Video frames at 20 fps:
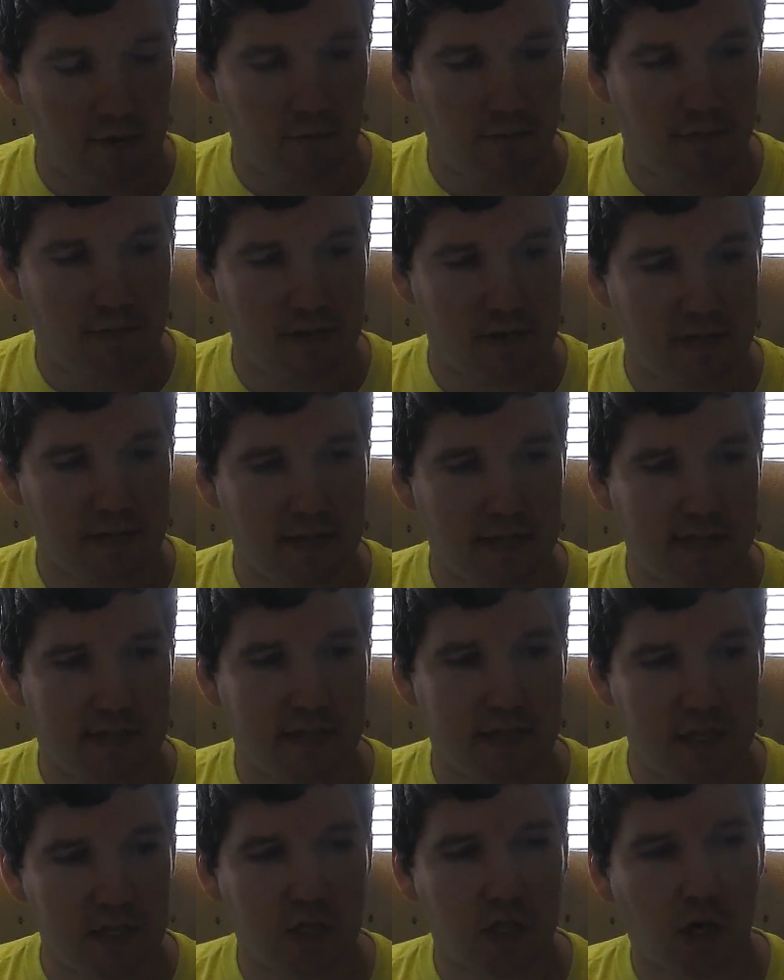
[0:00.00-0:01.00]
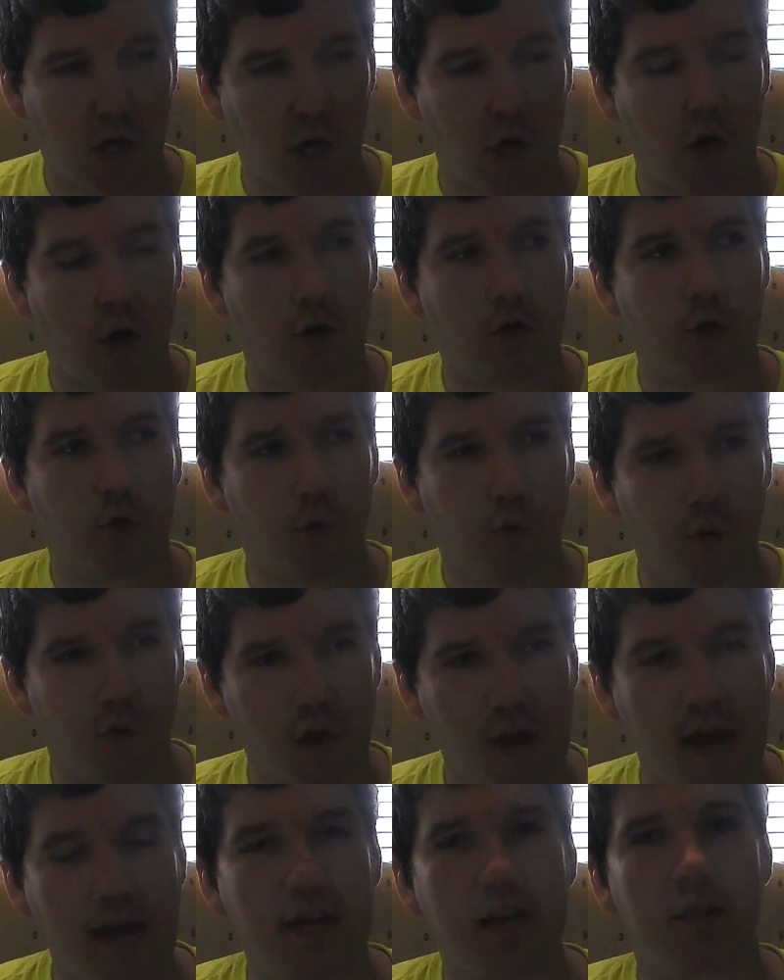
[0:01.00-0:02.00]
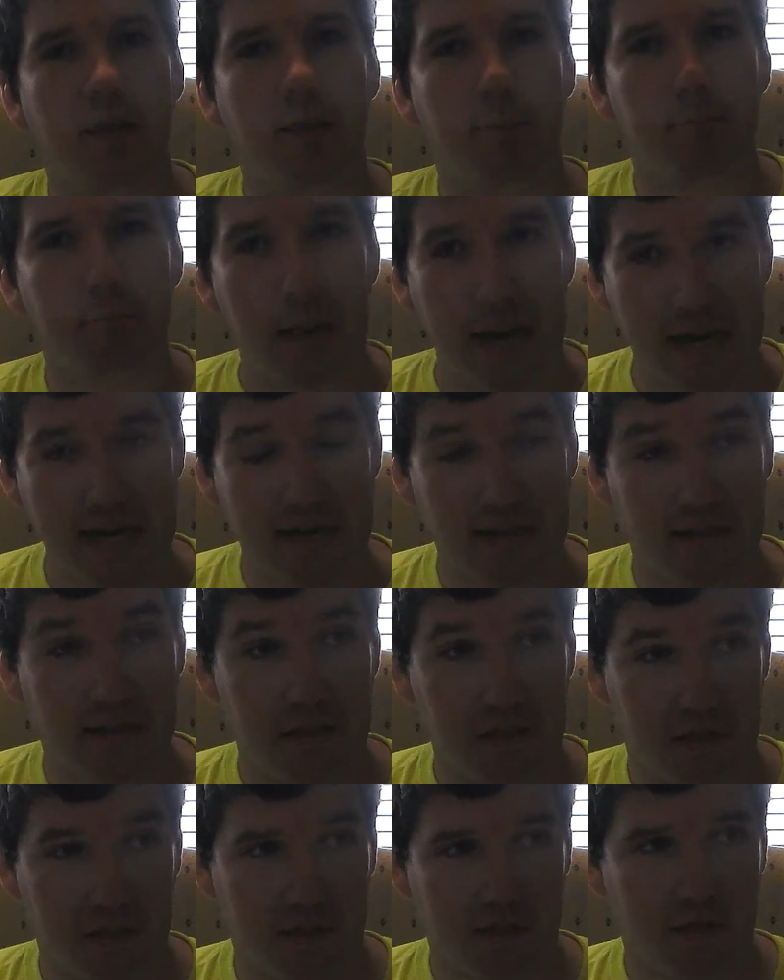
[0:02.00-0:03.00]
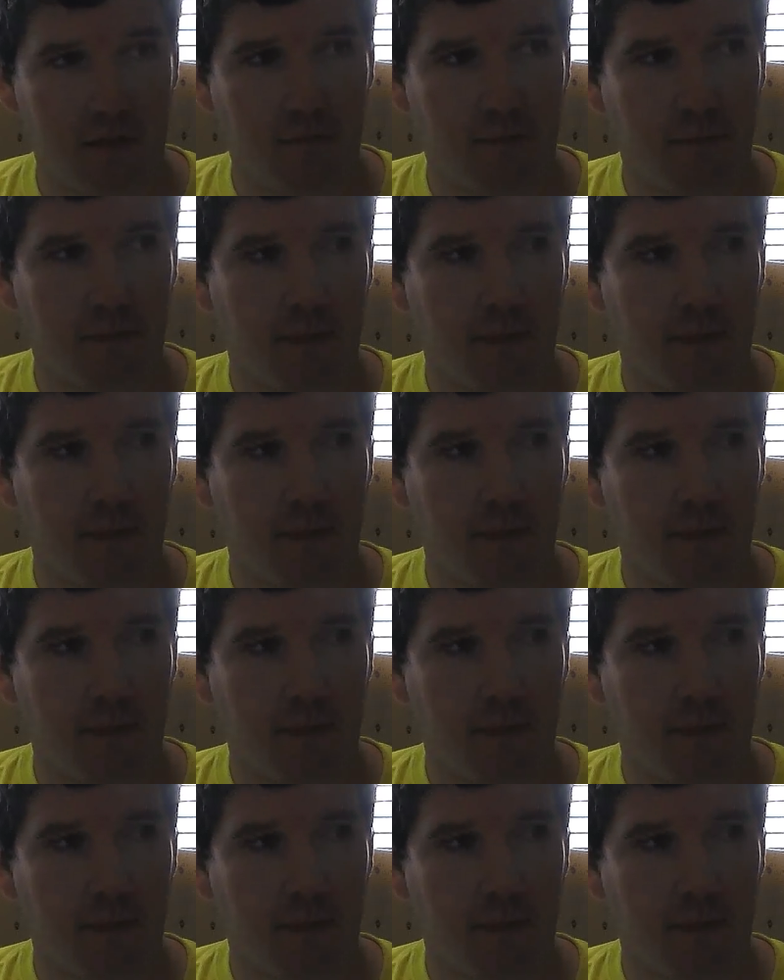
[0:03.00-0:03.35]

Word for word: I don't think, is this card created the ban list.